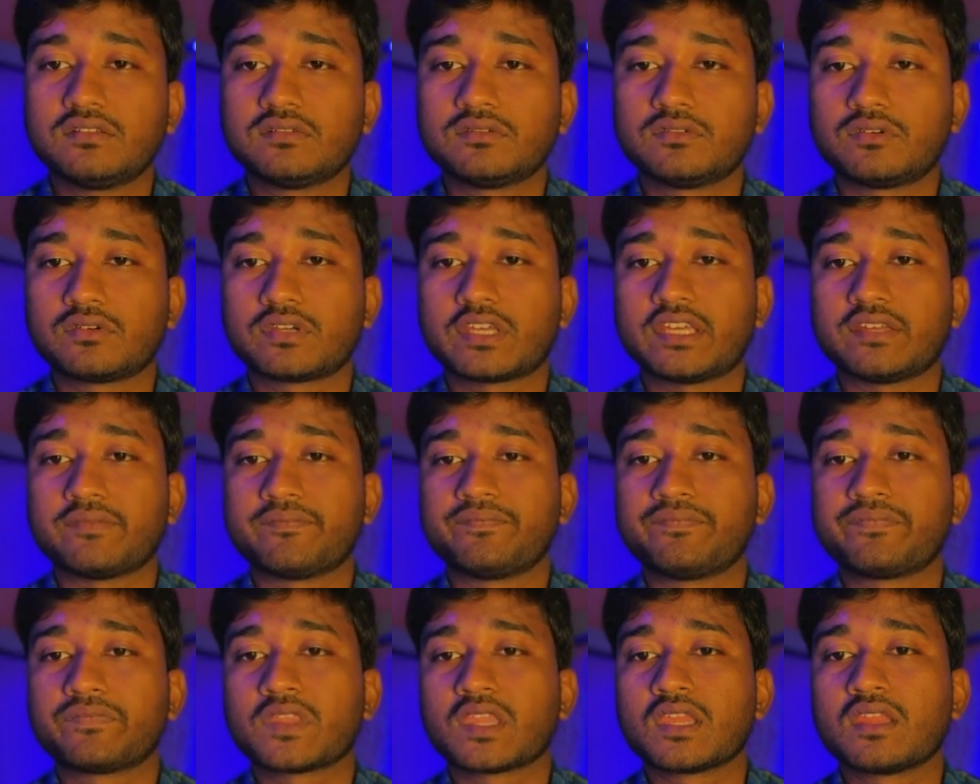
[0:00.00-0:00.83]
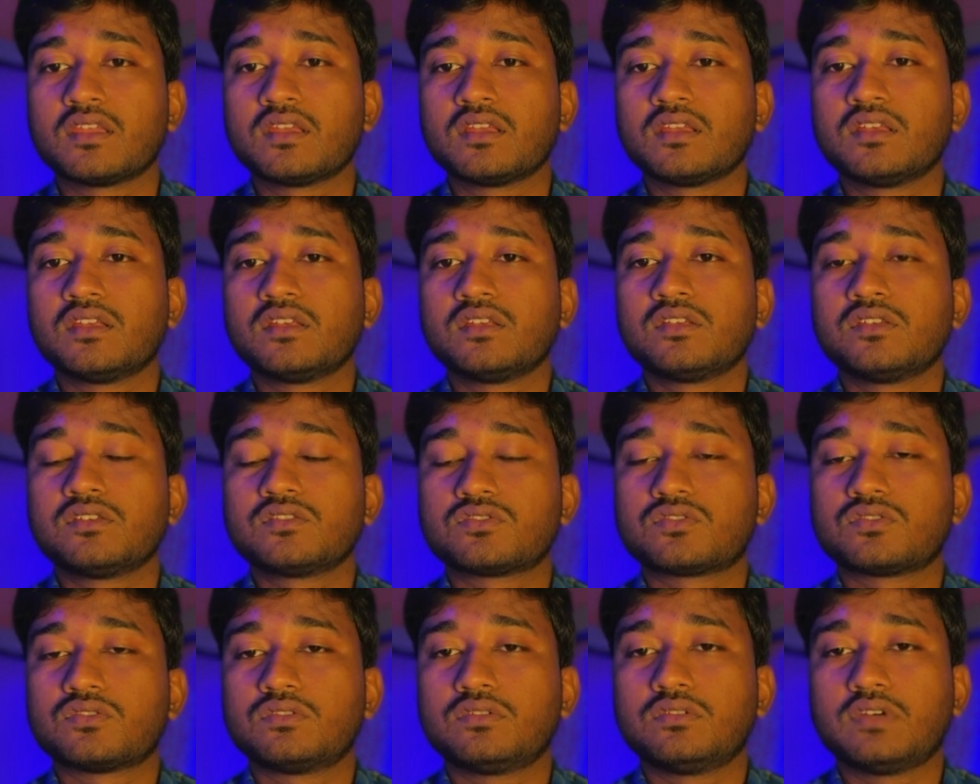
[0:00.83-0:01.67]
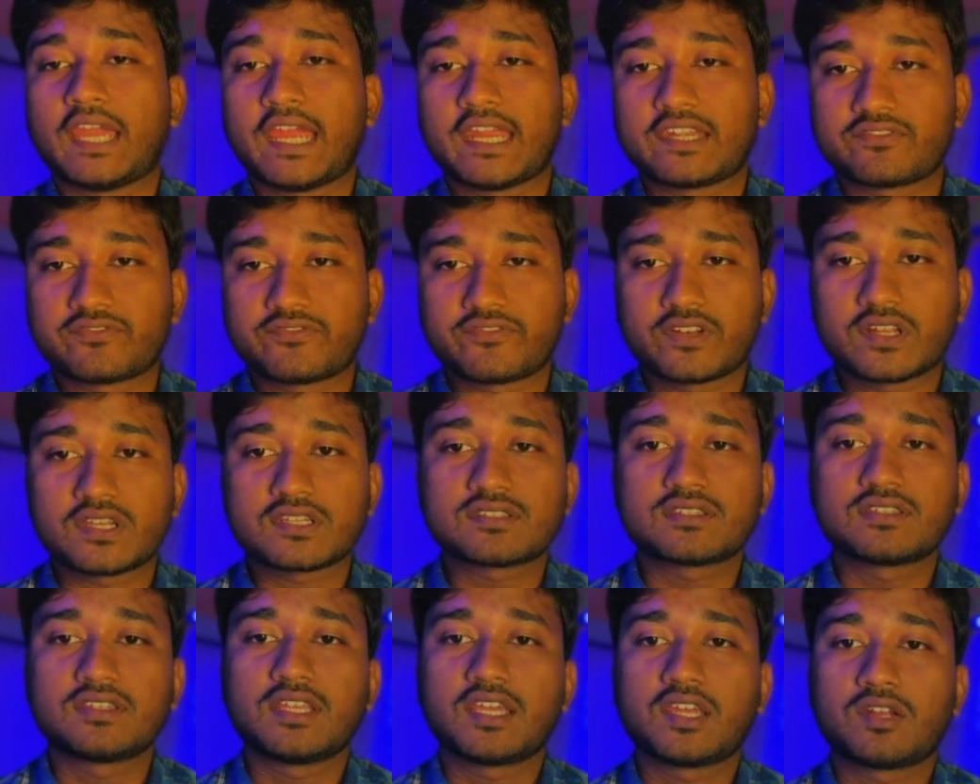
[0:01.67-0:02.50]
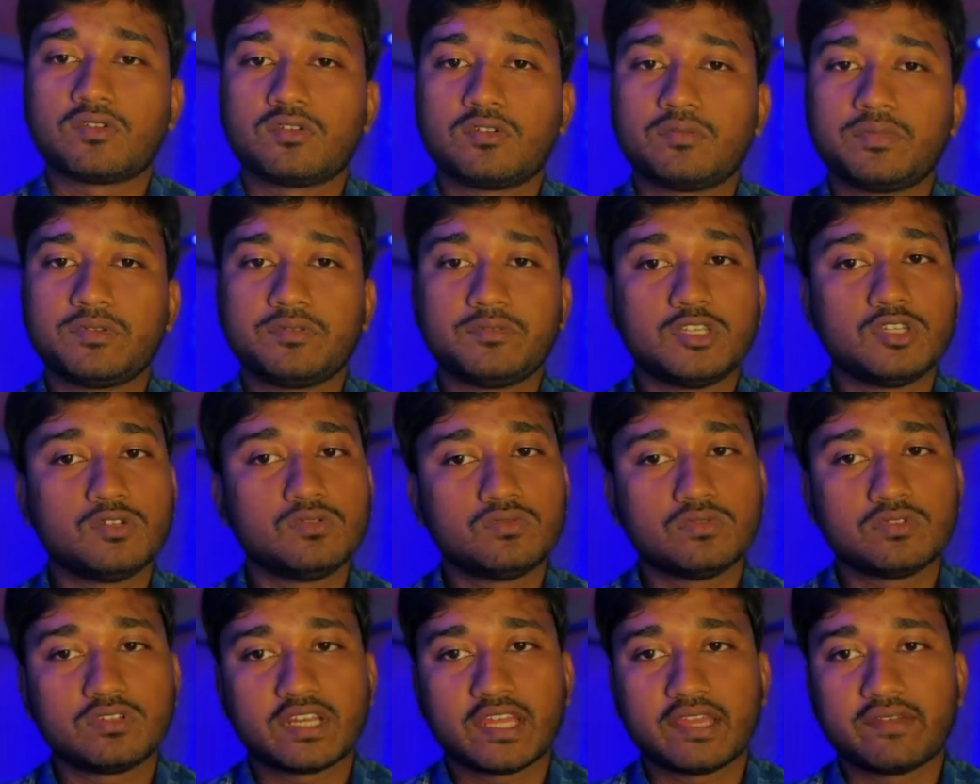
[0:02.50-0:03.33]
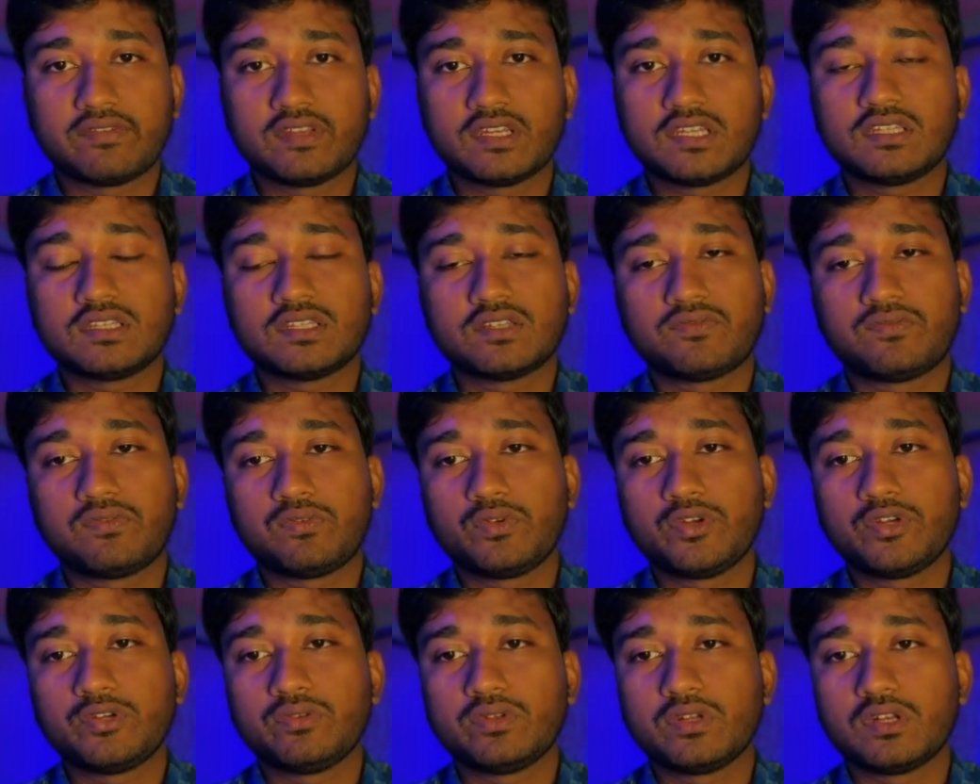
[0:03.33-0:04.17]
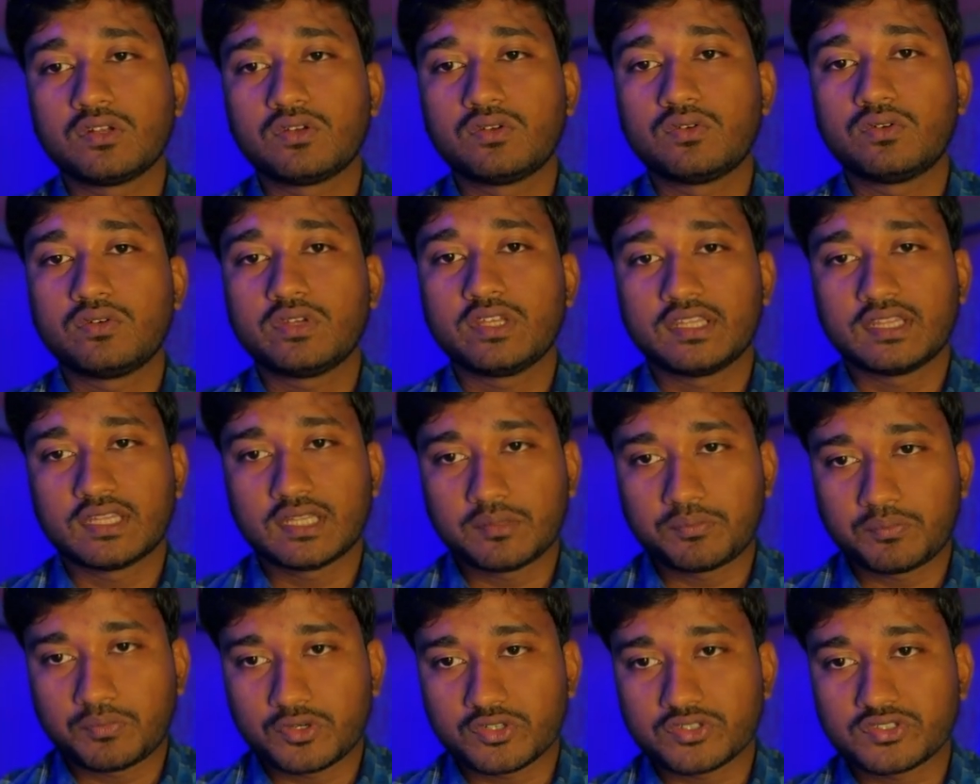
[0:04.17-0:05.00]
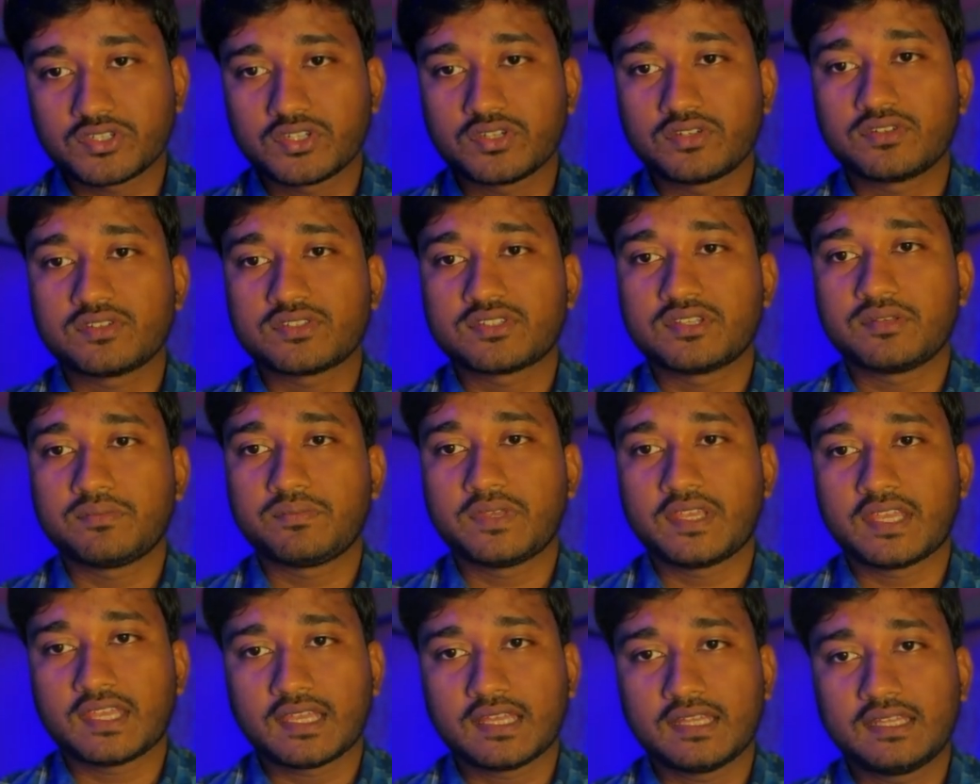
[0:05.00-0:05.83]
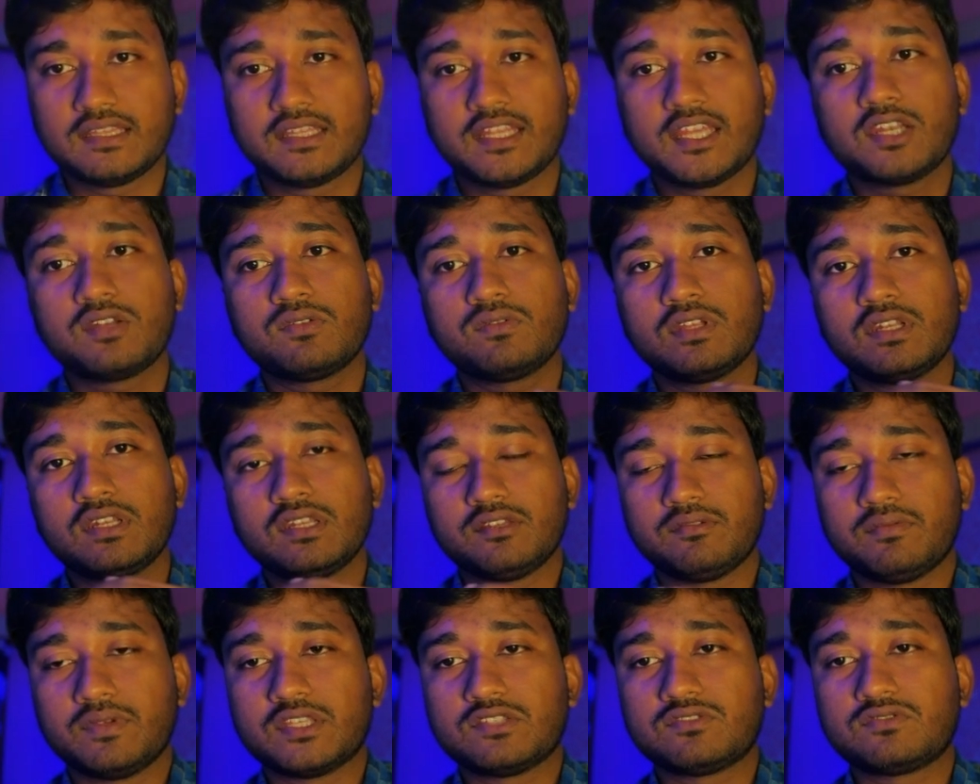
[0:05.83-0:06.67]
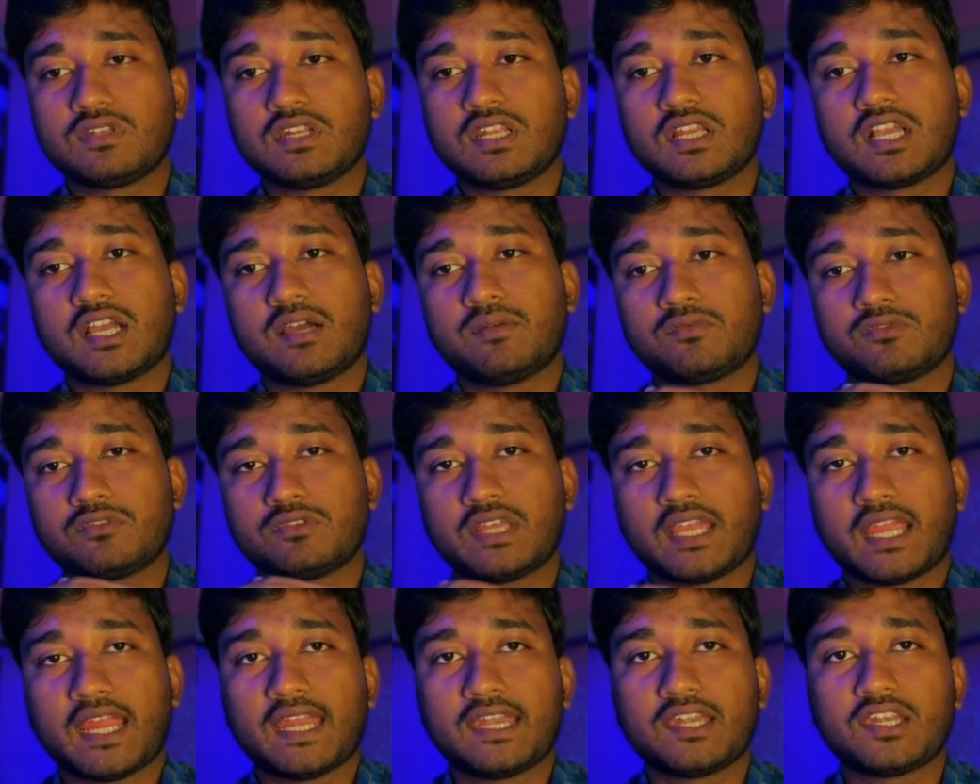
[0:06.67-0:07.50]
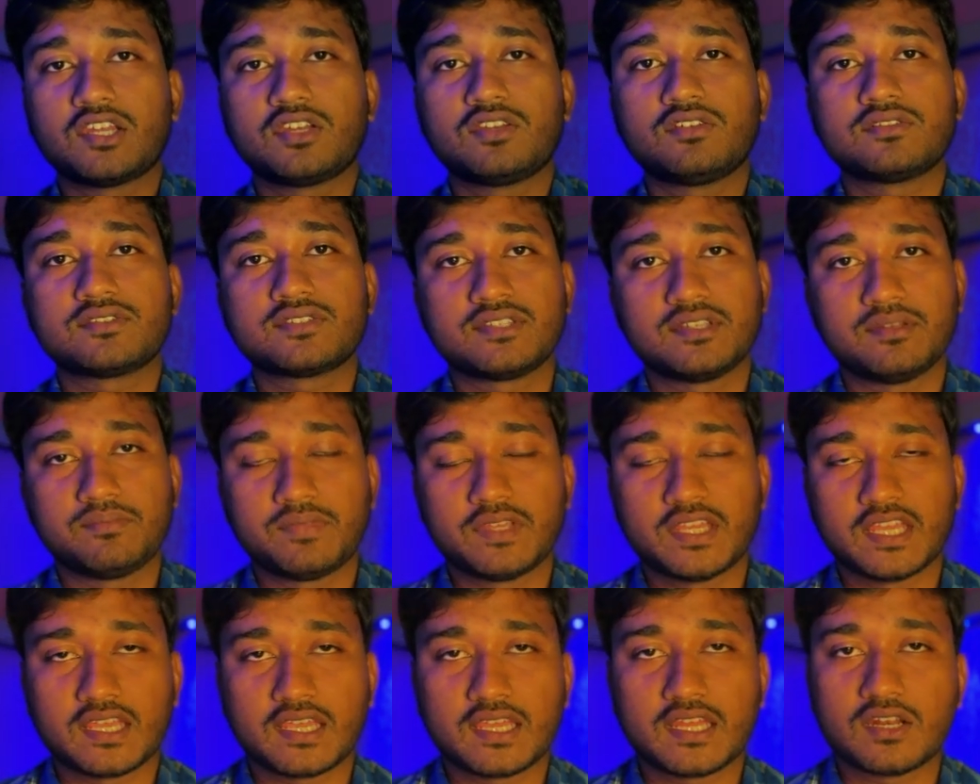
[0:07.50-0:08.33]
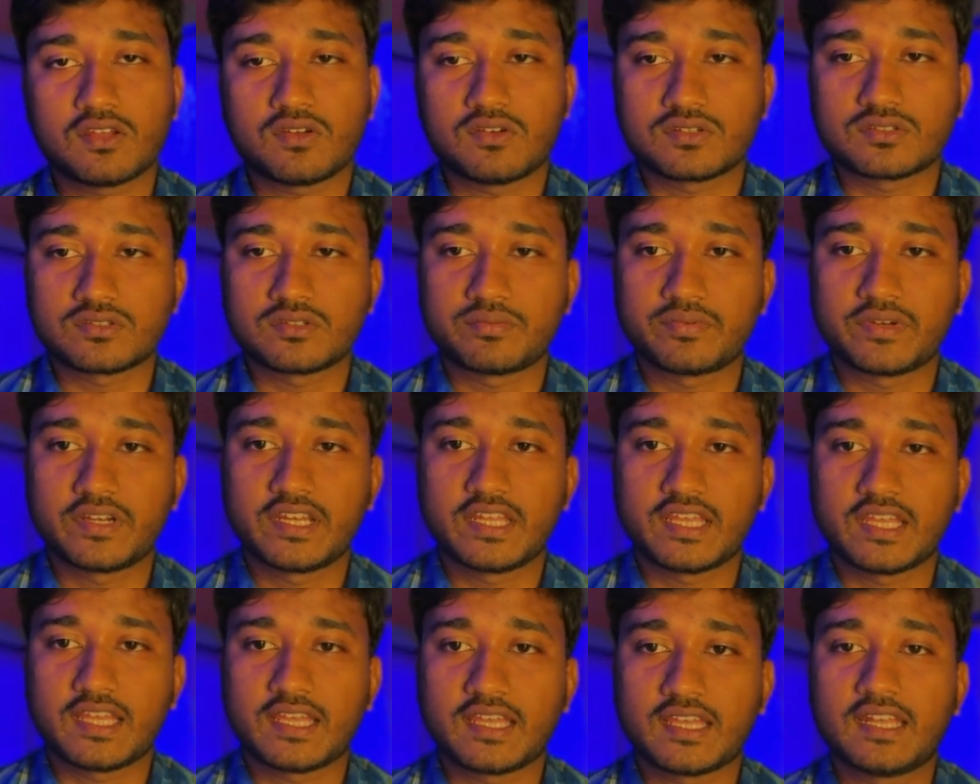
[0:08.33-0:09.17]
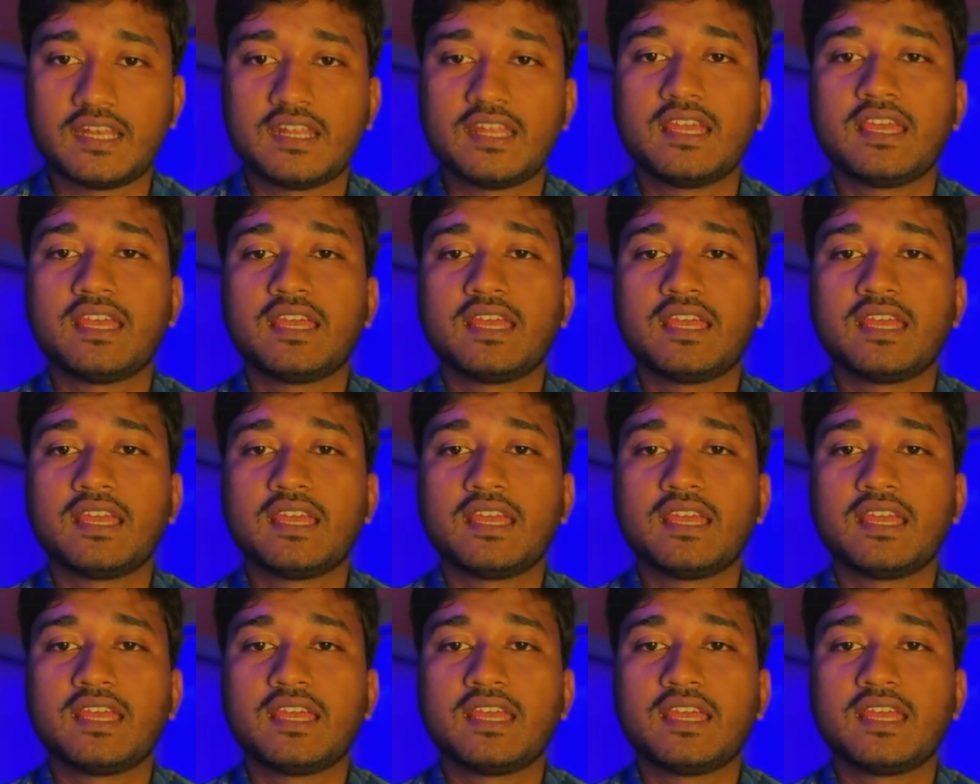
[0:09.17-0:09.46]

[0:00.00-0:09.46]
Okay, so at first there will be, due to gravity, the fluid will go in the posterior CP angle, then will eventually come to the anterior CP angle, costophrenic angle,